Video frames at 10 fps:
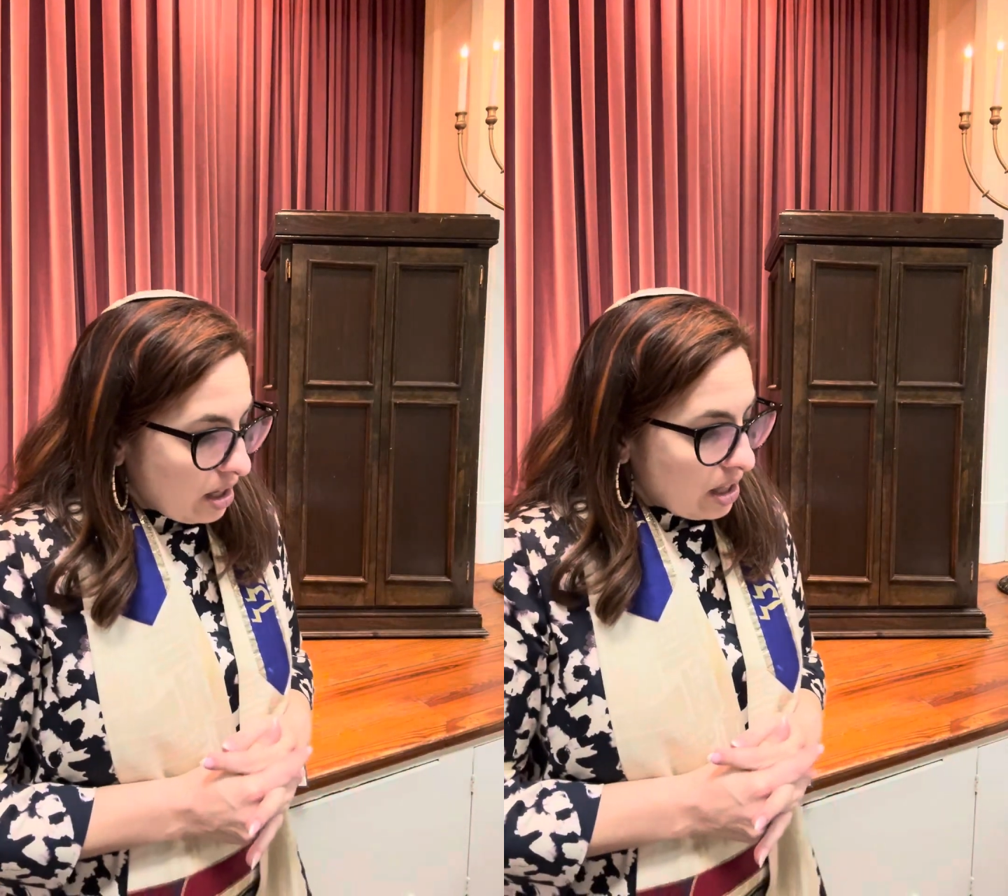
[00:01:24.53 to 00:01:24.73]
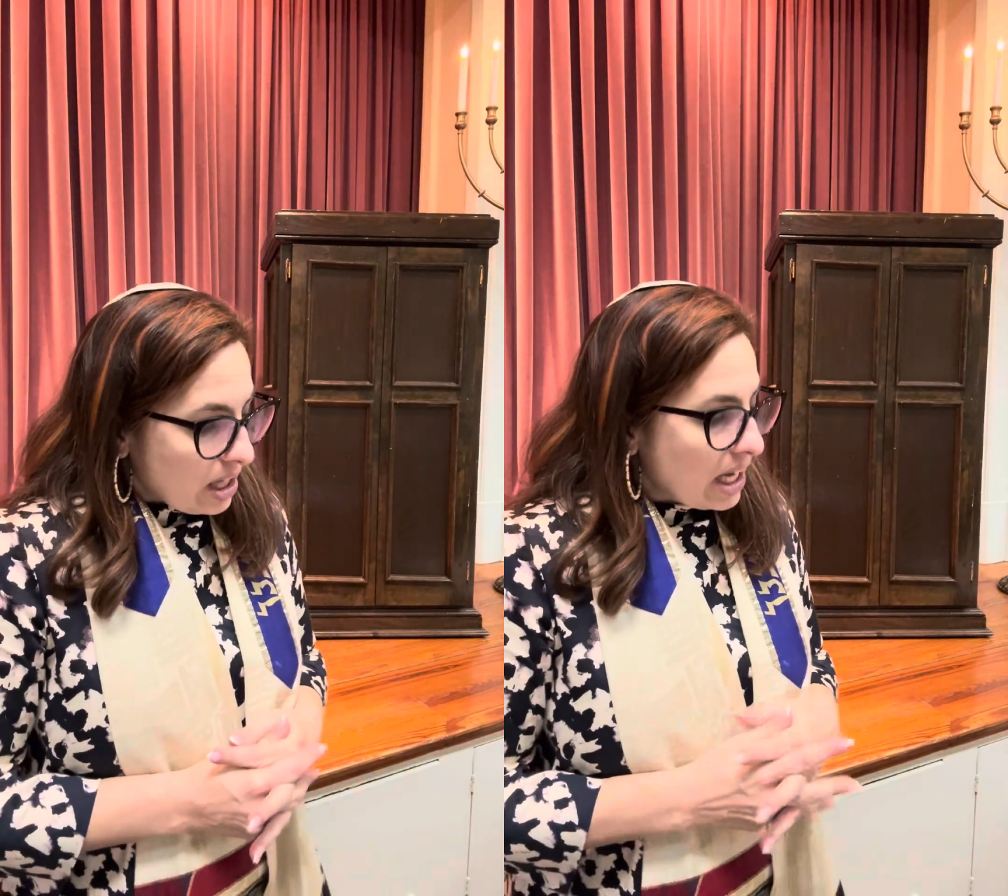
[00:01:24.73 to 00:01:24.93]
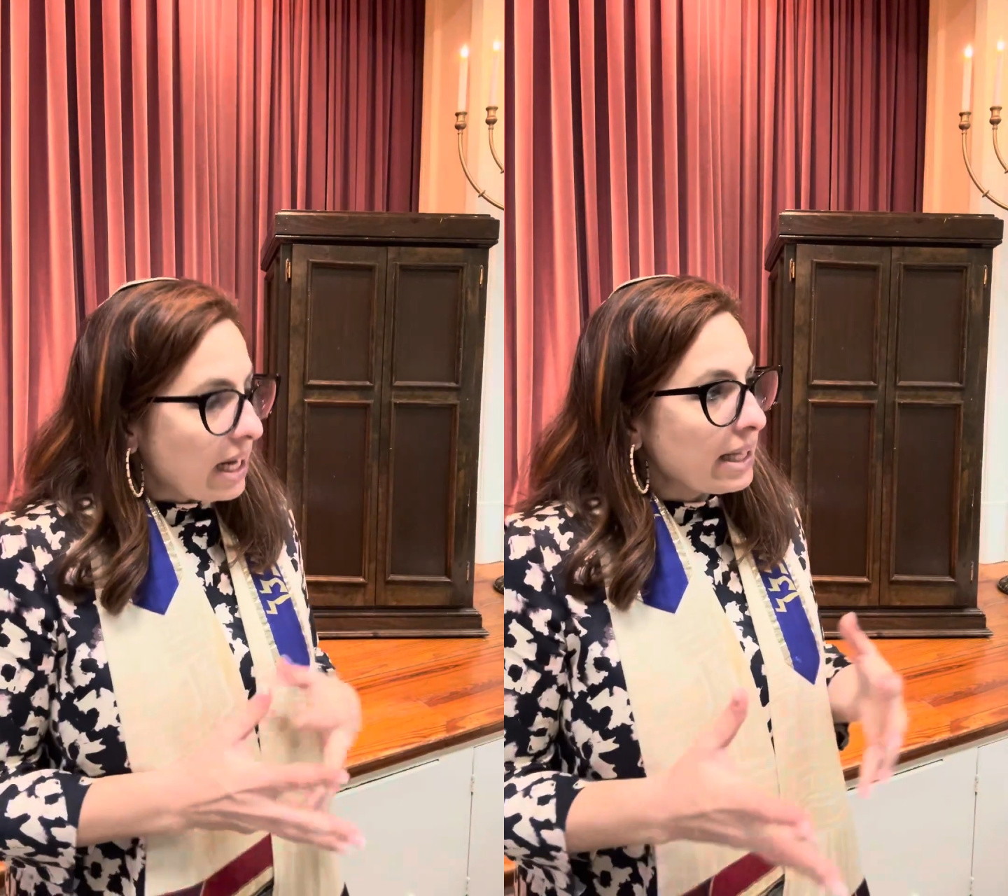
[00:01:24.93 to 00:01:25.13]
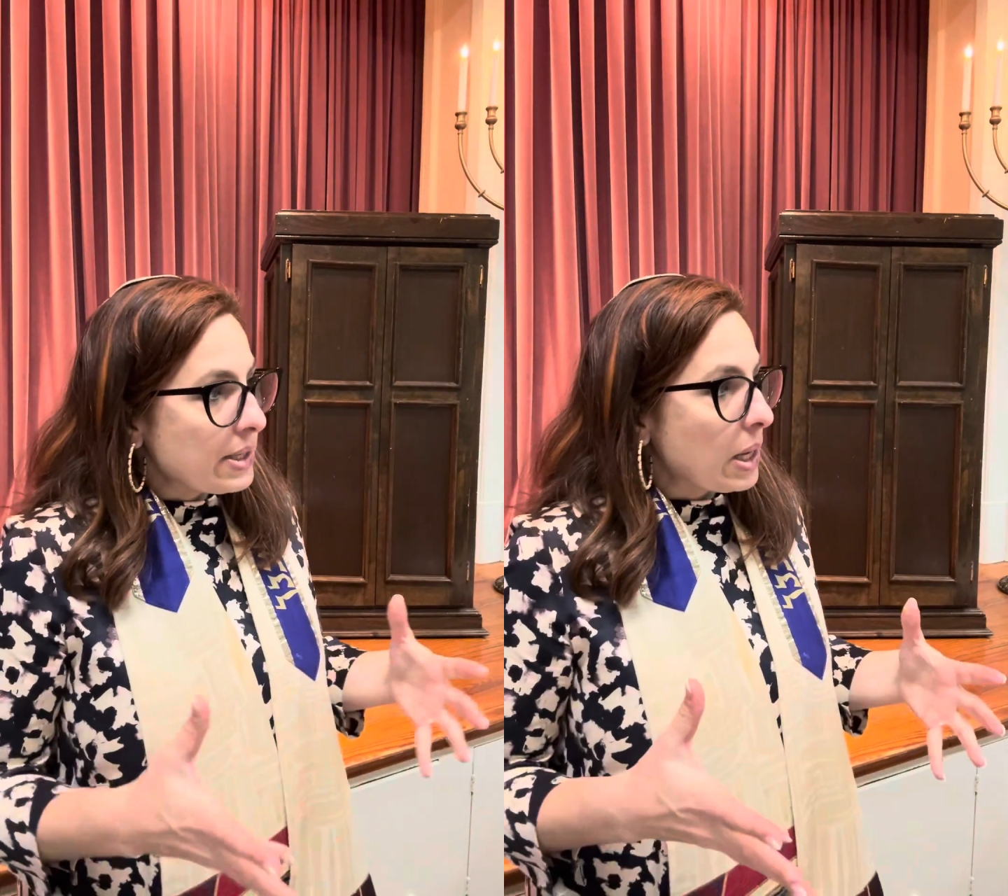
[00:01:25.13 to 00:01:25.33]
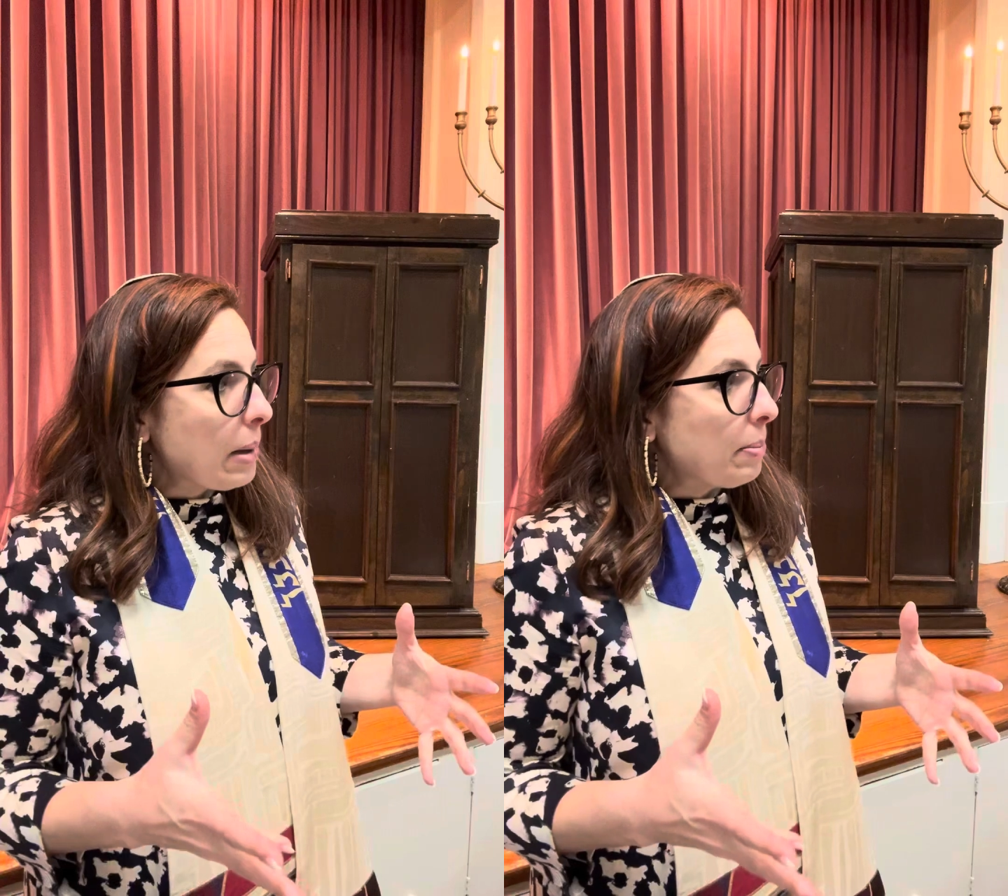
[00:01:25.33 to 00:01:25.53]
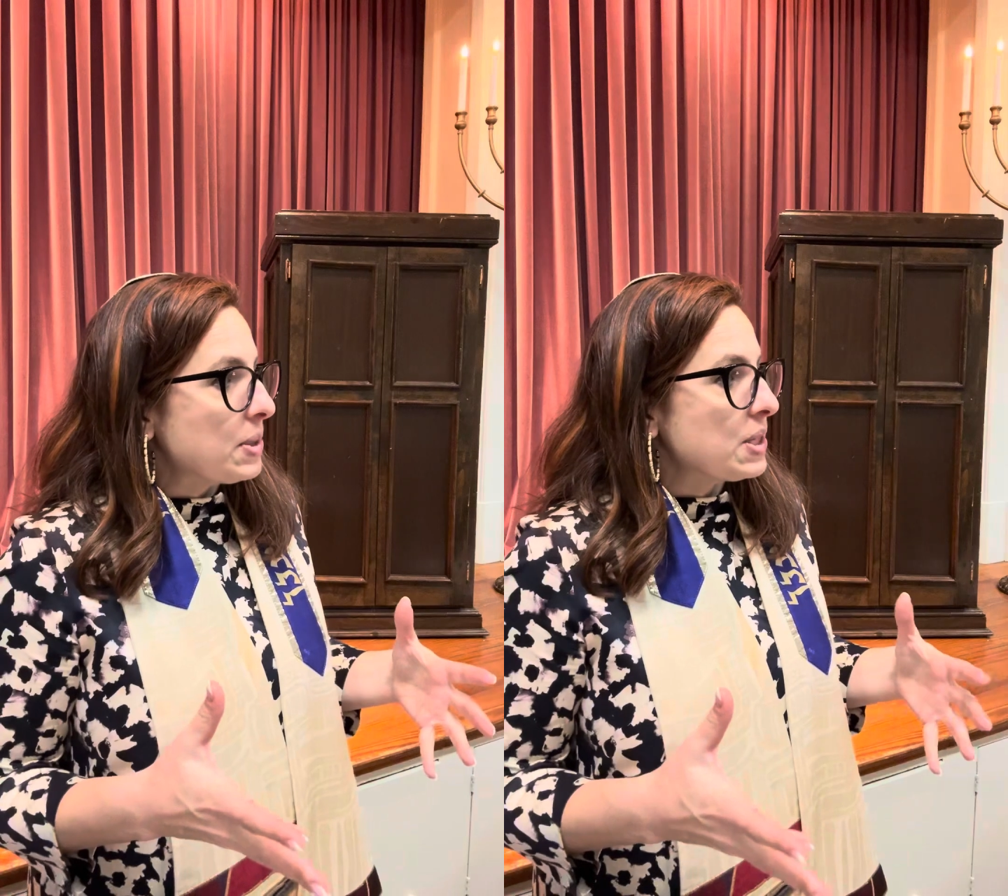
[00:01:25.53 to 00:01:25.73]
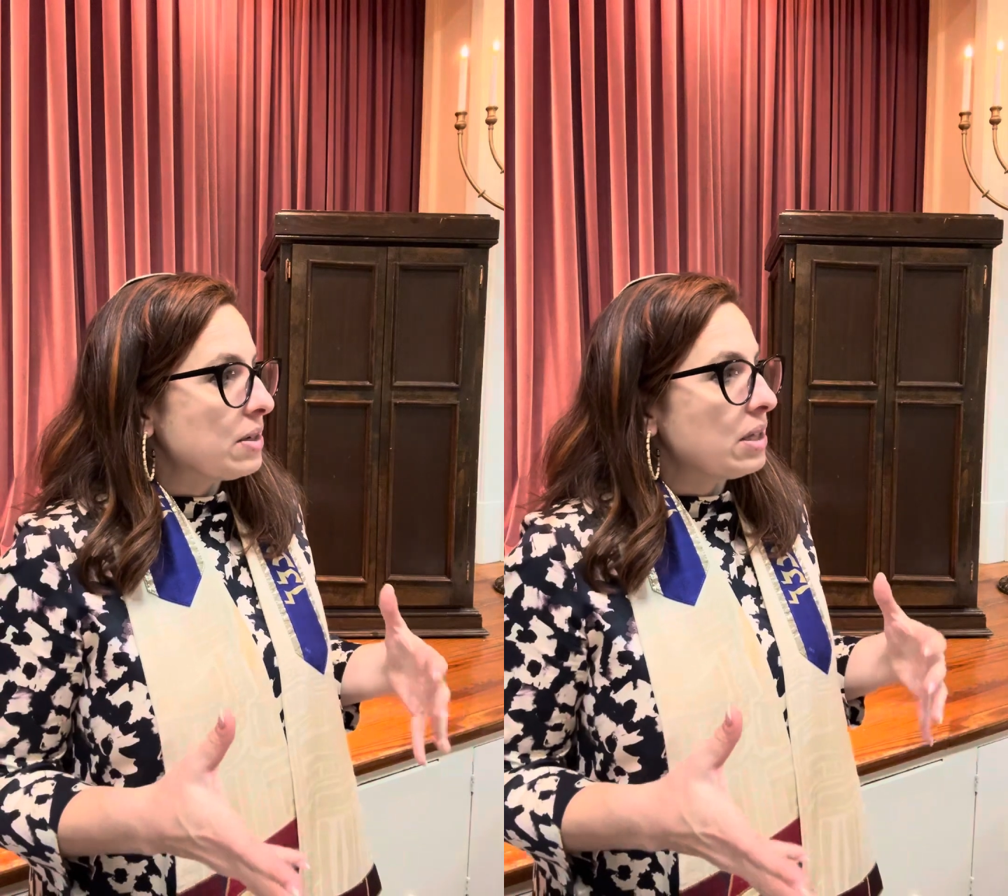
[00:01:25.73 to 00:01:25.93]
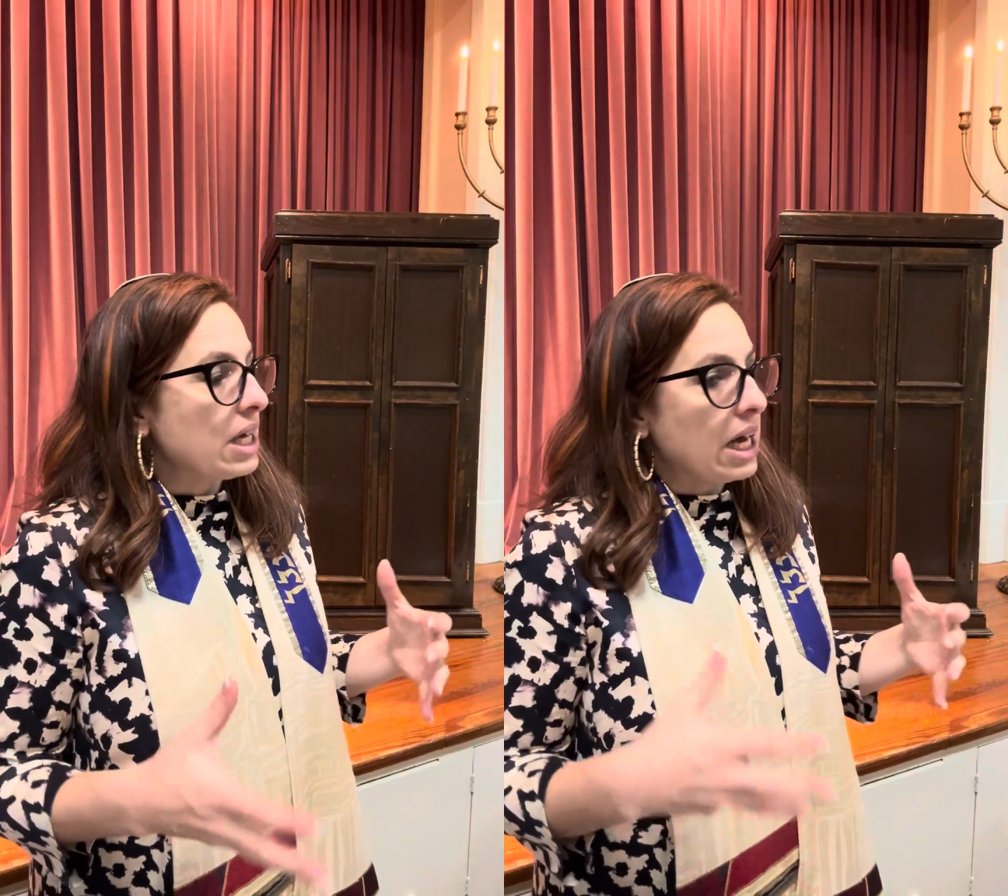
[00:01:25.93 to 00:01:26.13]
The concept
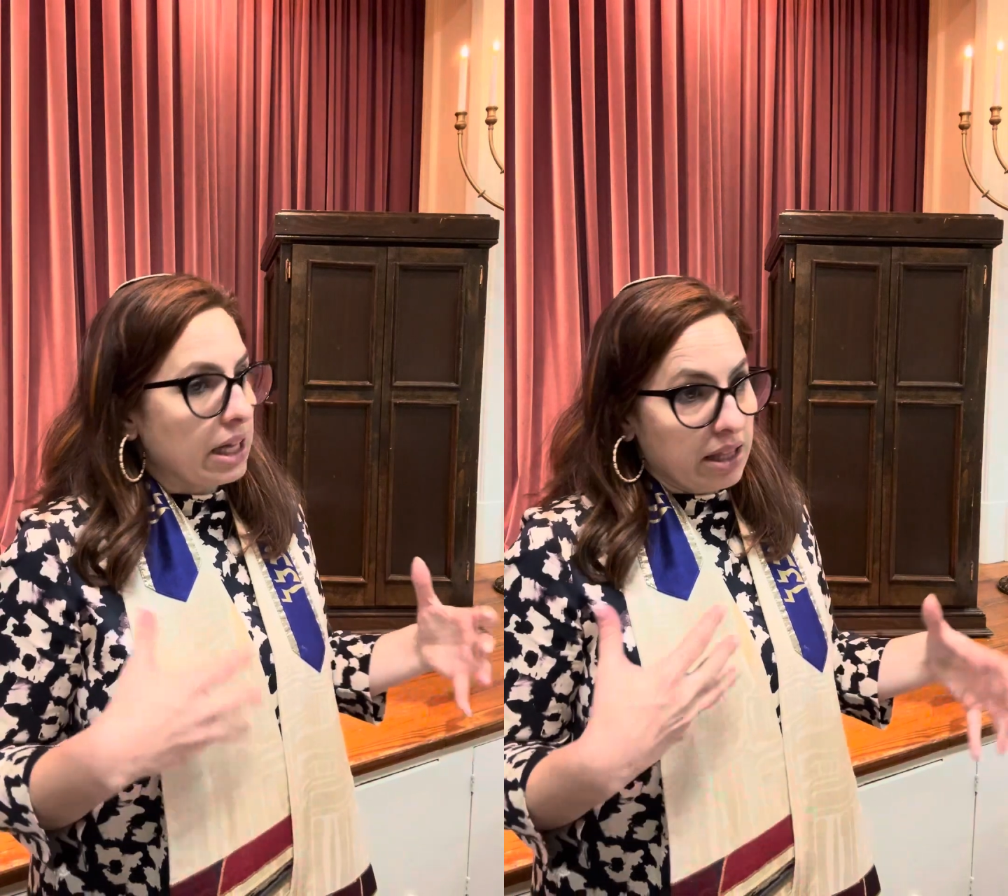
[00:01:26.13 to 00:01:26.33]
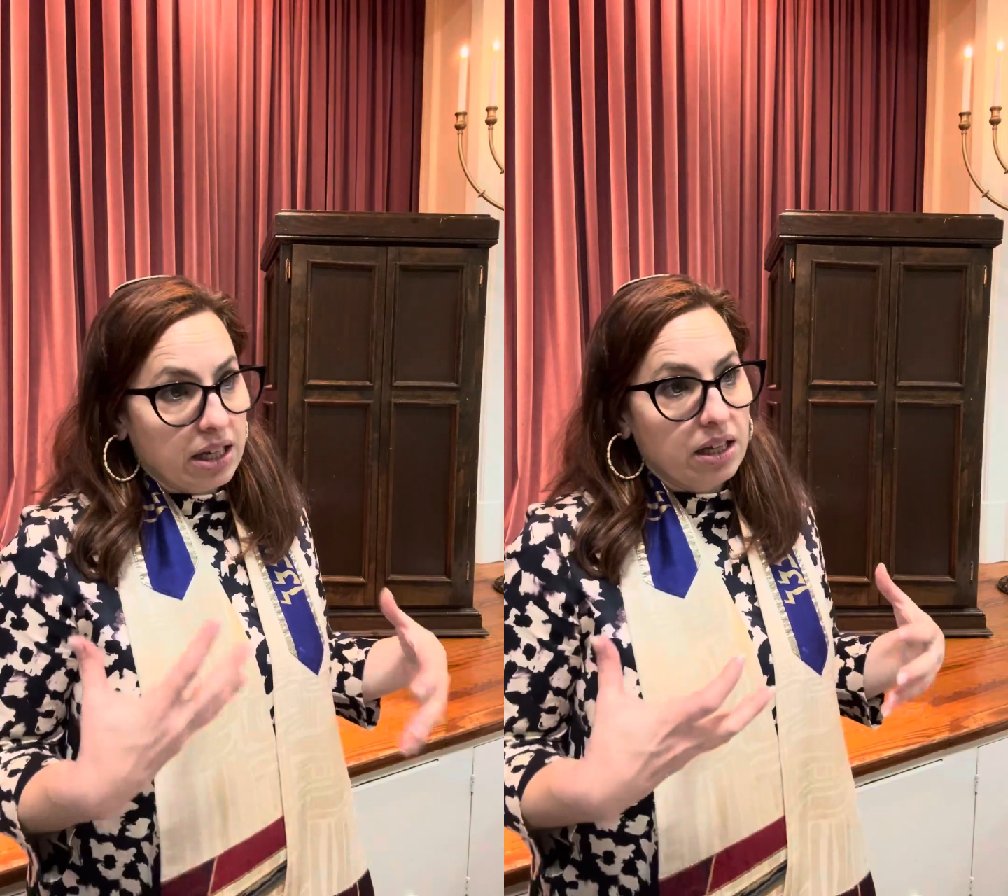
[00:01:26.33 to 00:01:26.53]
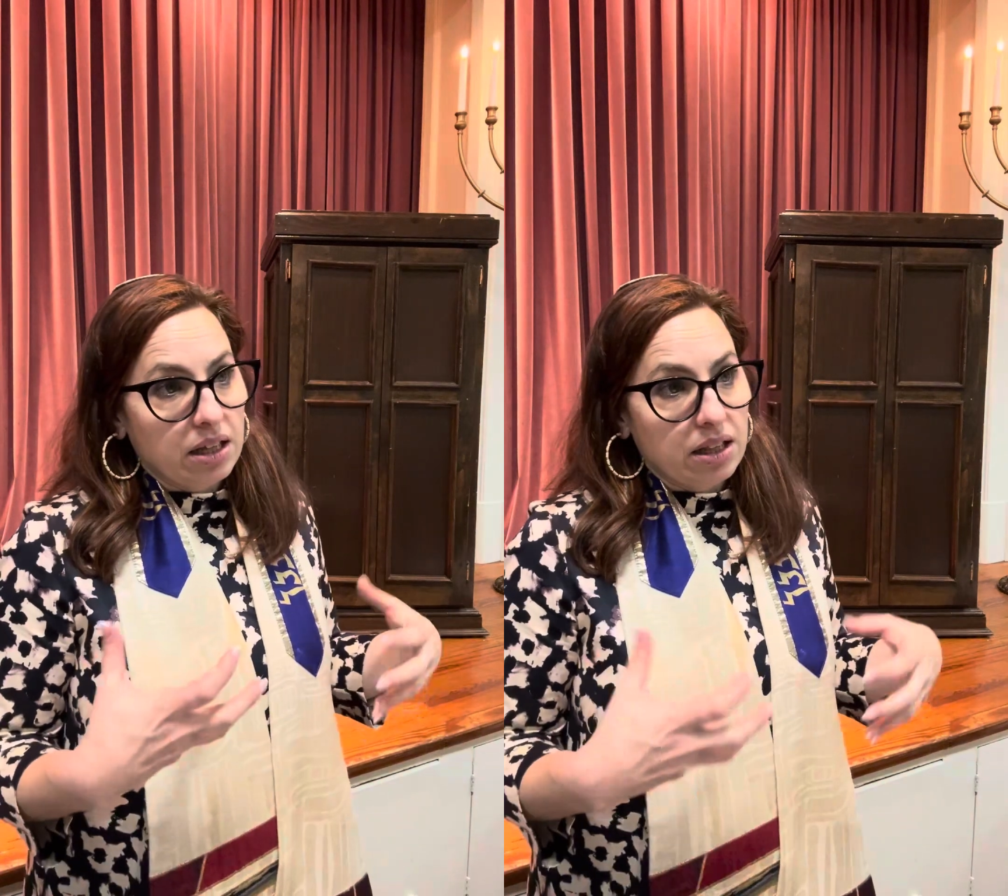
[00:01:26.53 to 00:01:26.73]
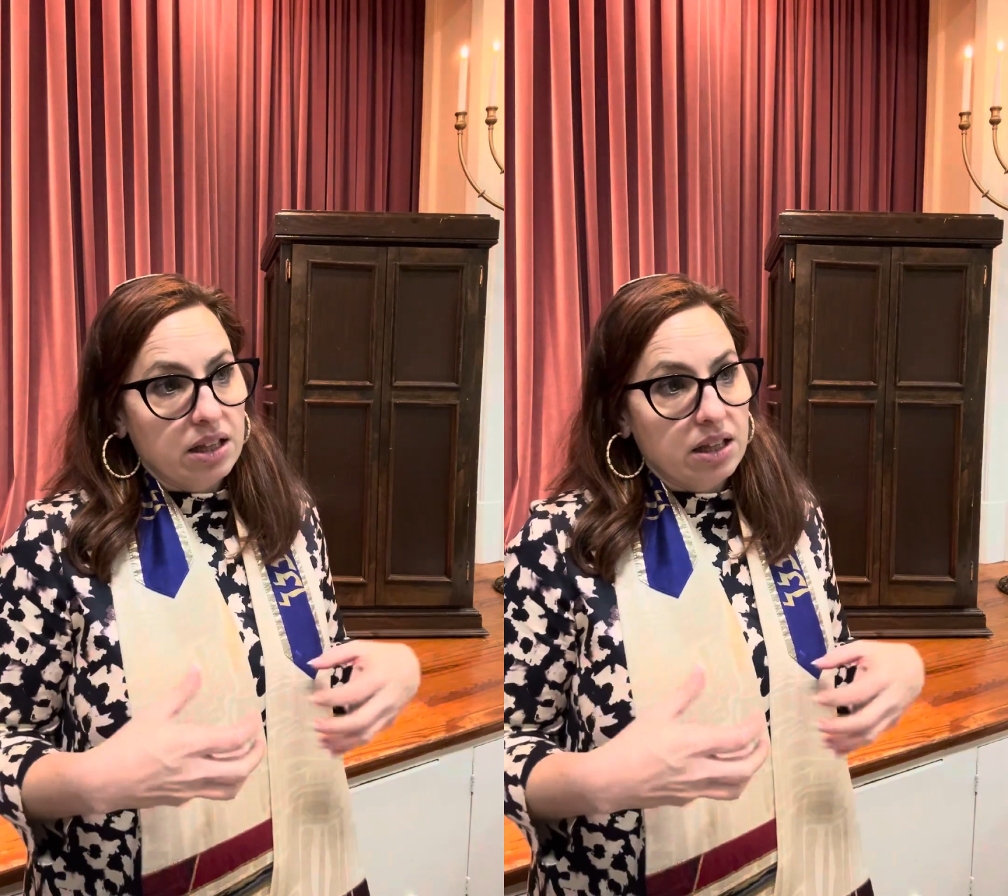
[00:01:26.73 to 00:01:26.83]
that